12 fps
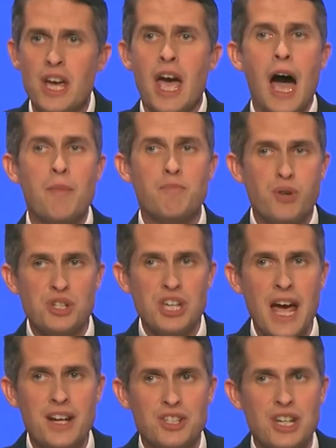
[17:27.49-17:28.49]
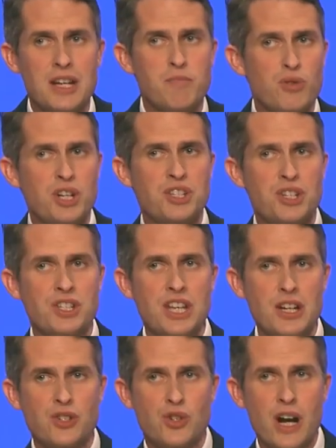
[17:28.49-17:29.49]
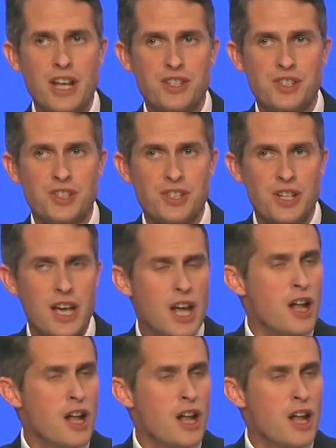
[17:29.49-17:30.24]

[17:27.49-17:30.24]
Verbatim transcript: and protecting Britain's interests.